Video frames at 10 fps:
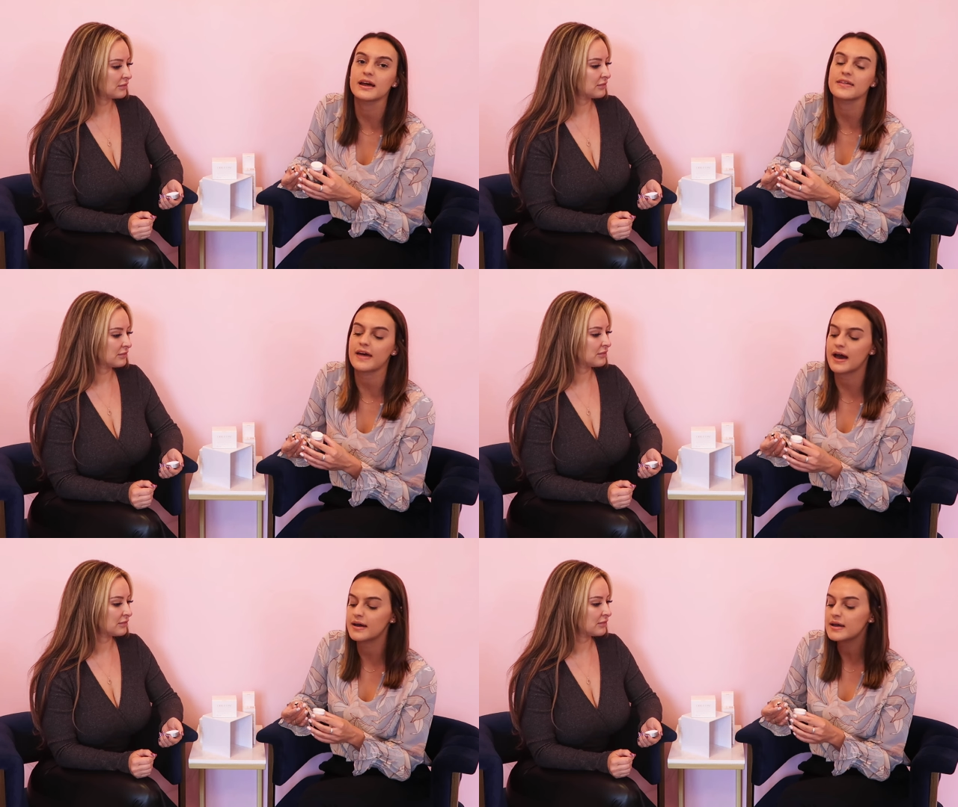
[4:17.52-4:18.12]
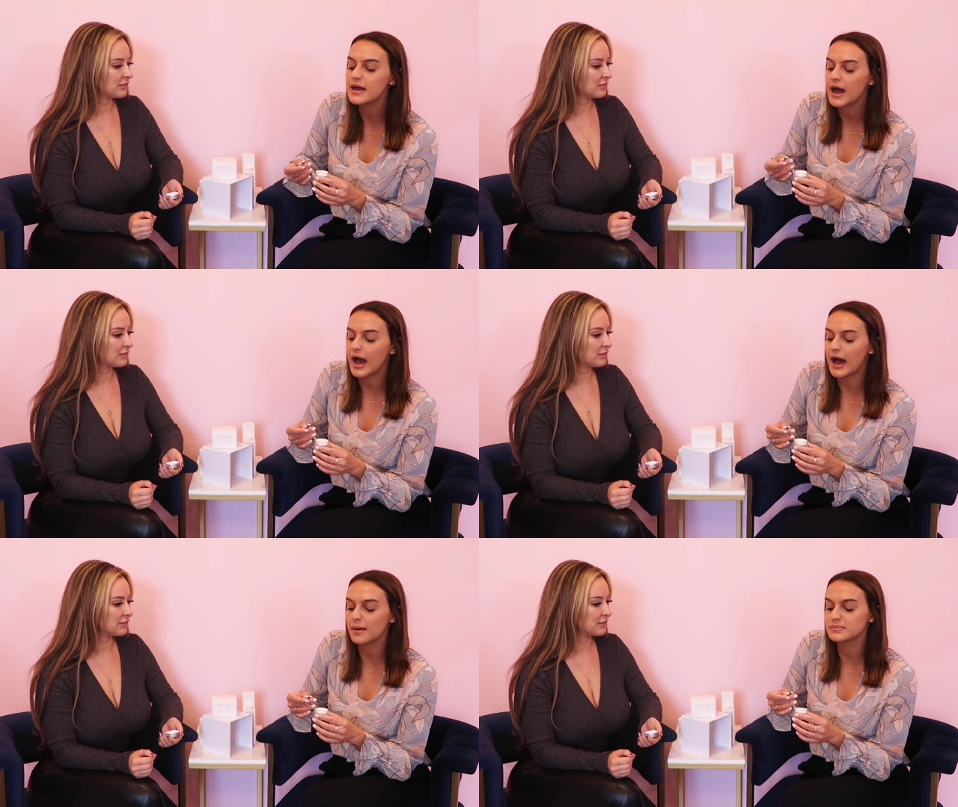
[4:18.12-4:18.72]
Speaker 1: like that.
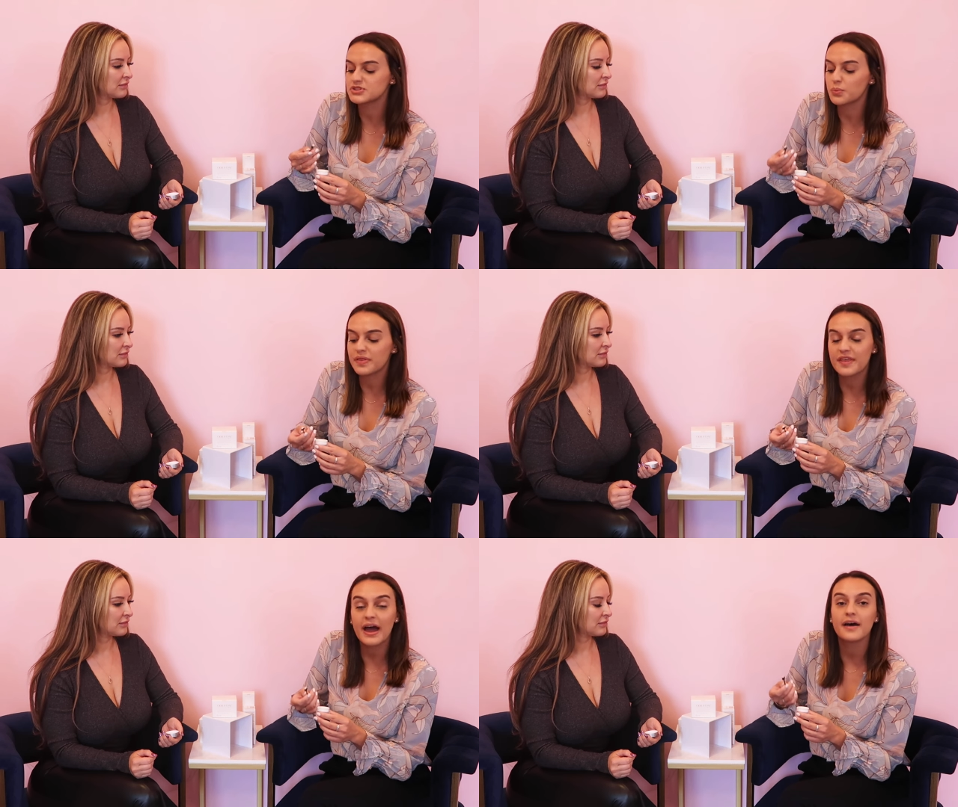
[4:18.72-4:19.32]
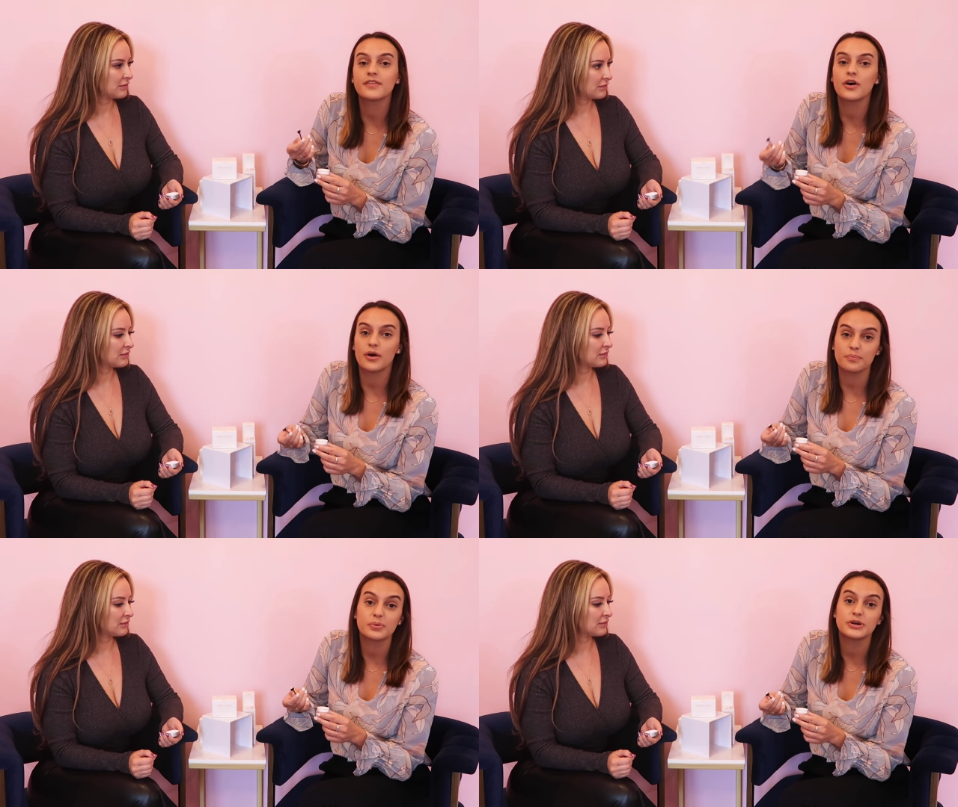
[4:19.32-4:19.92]
So with that and
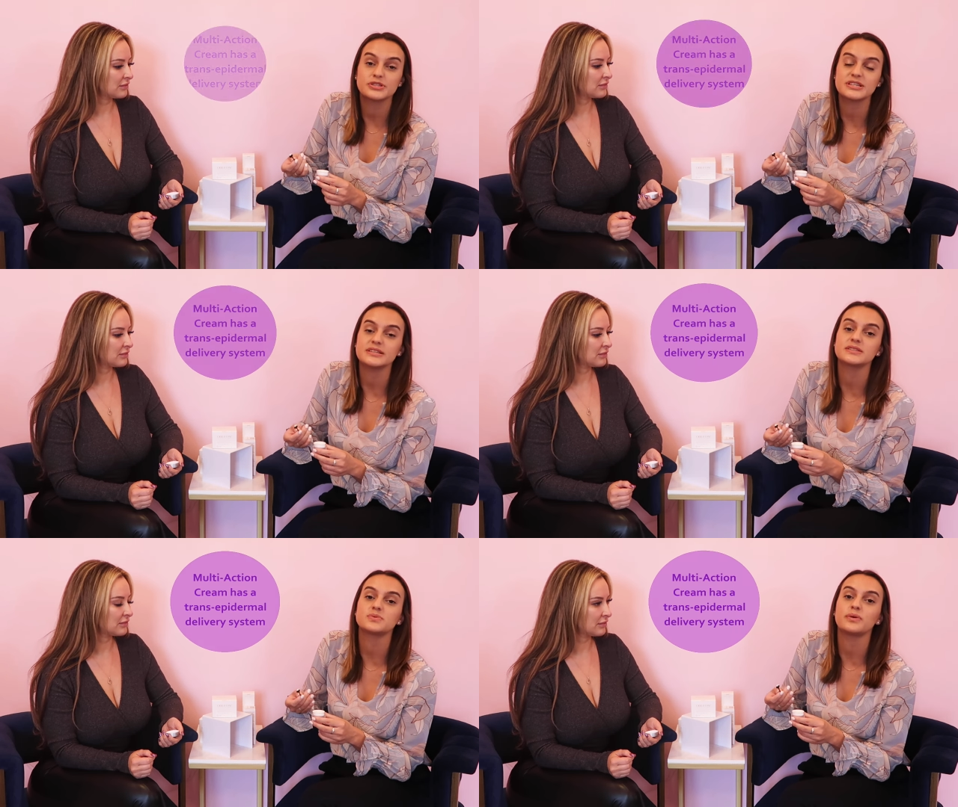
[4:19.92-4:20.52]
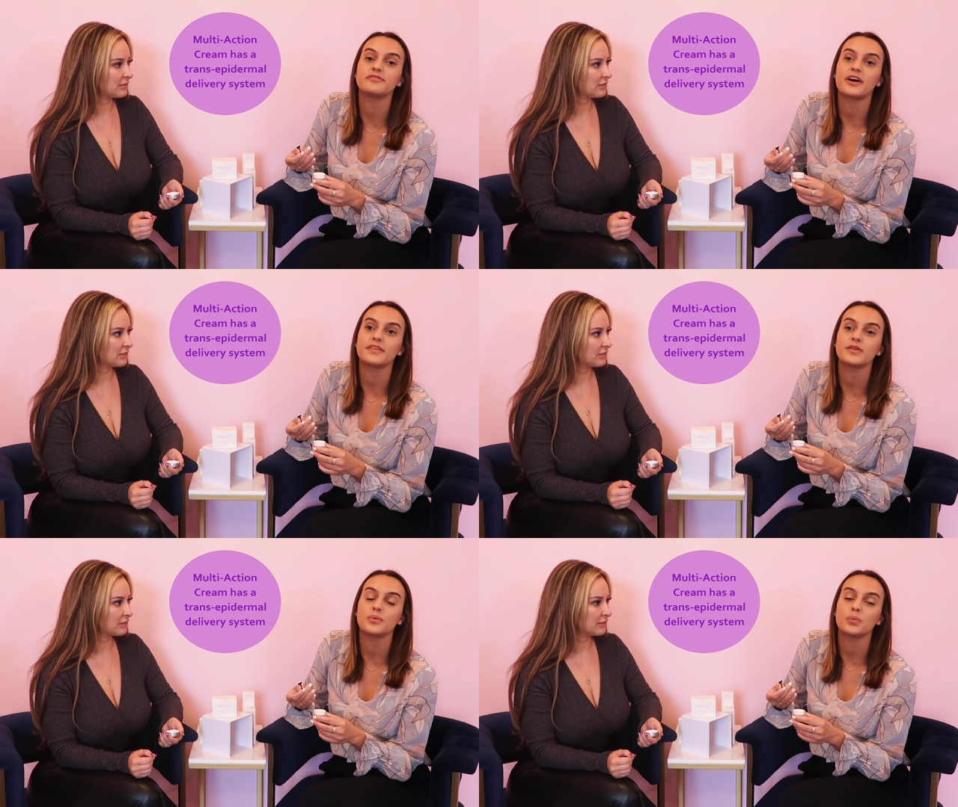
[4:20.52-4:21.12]
the proteins, we find
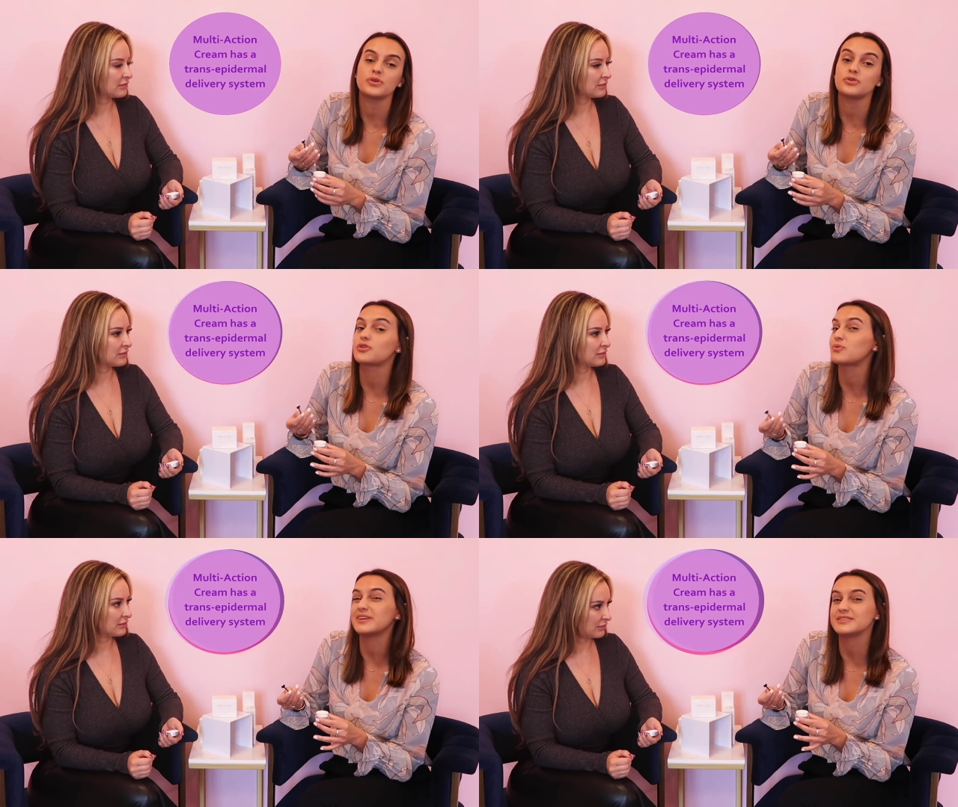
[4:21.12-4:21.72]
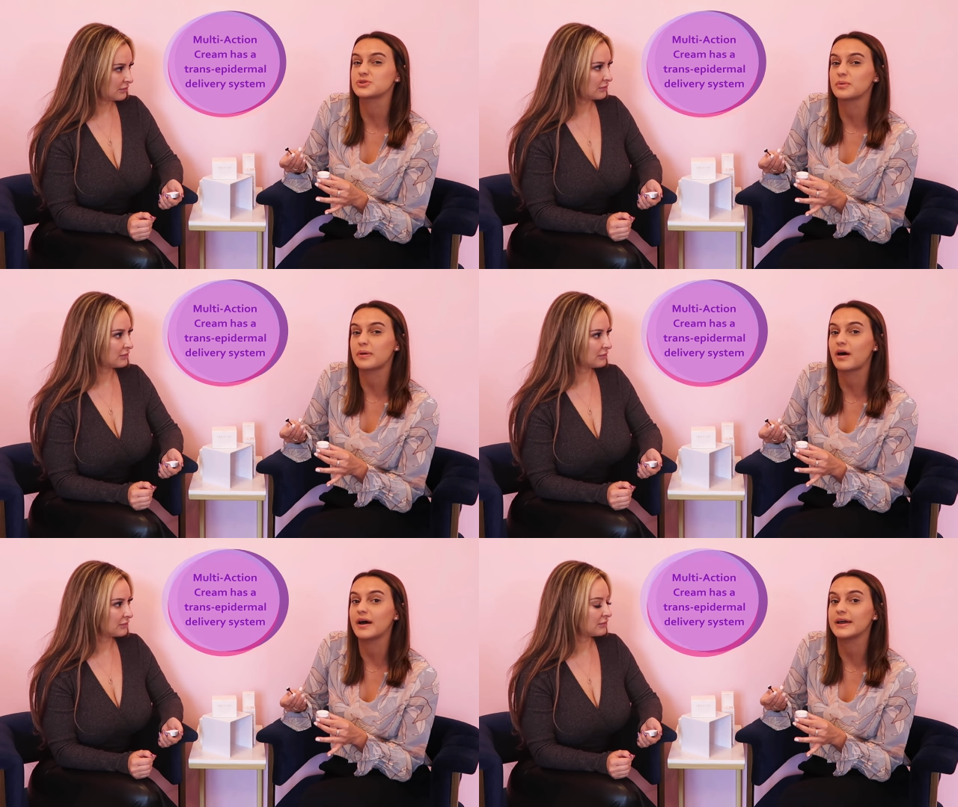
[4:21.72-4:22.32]
that you don't need to
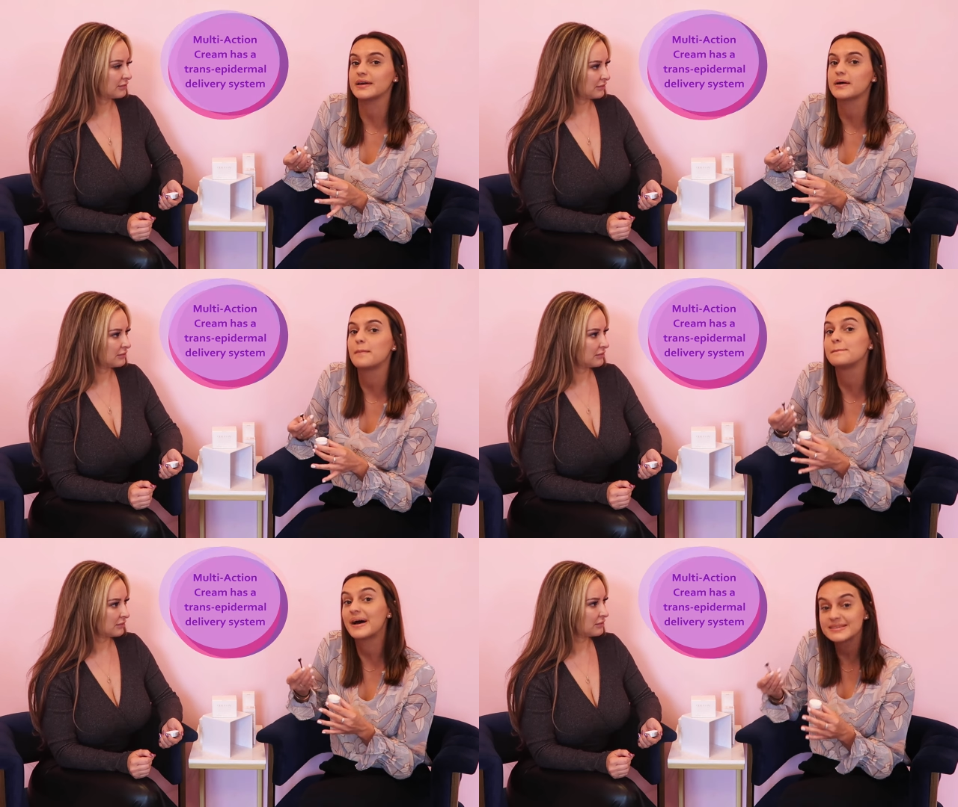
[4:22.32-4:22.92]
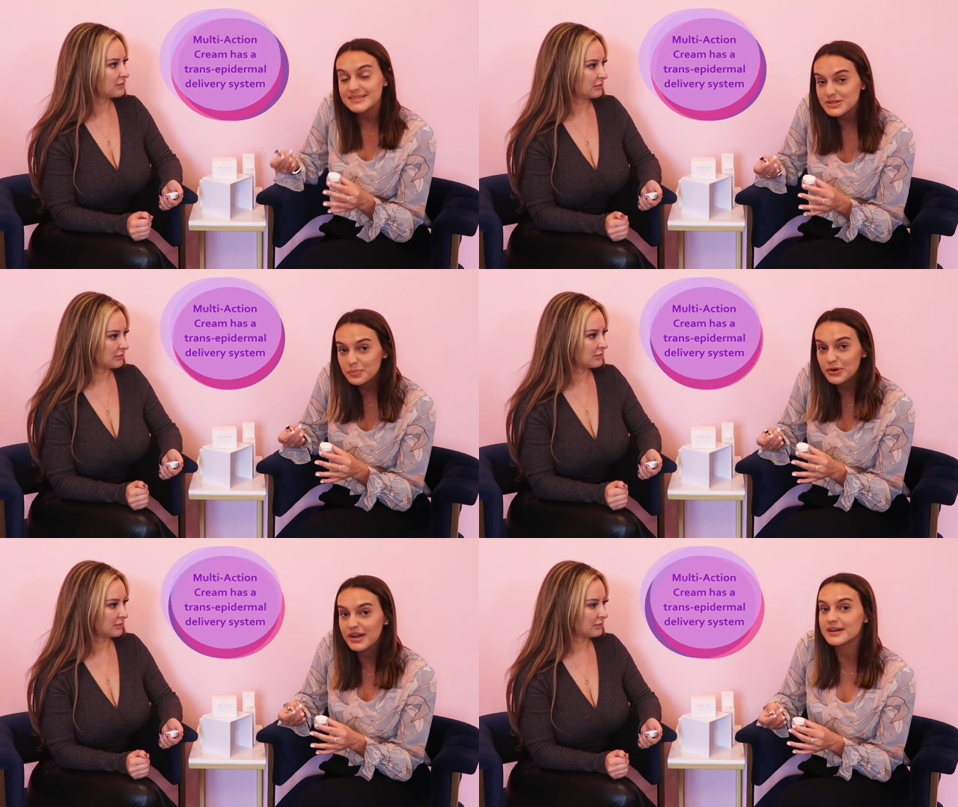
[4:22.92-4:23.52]
apply masses of
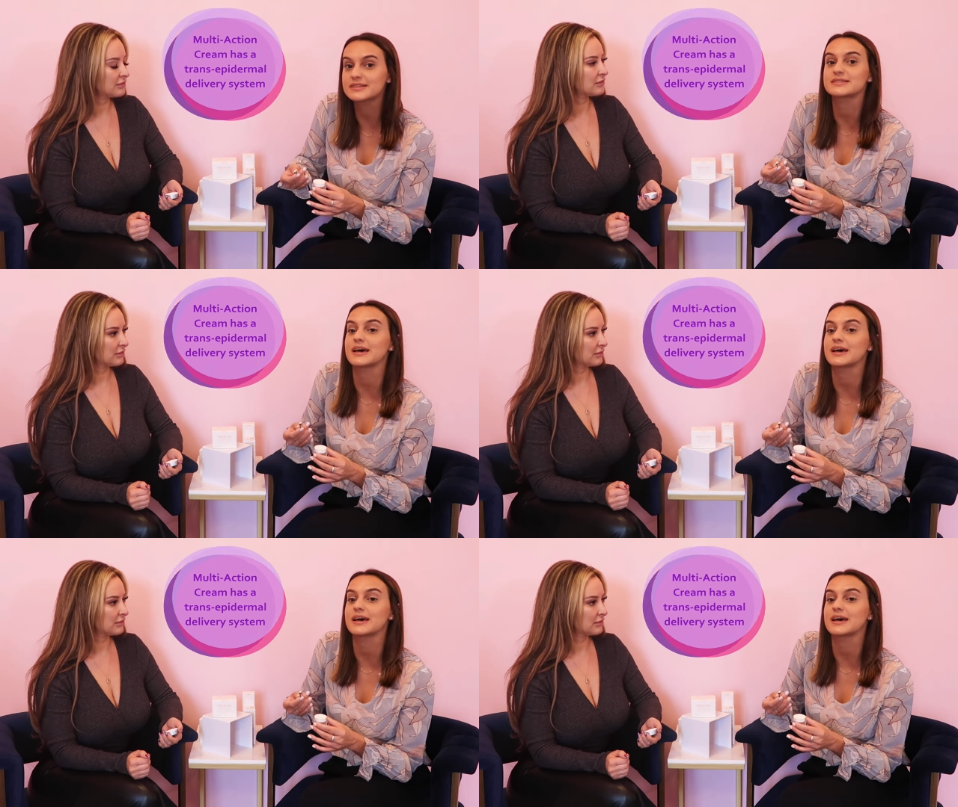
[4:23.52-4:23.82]
products.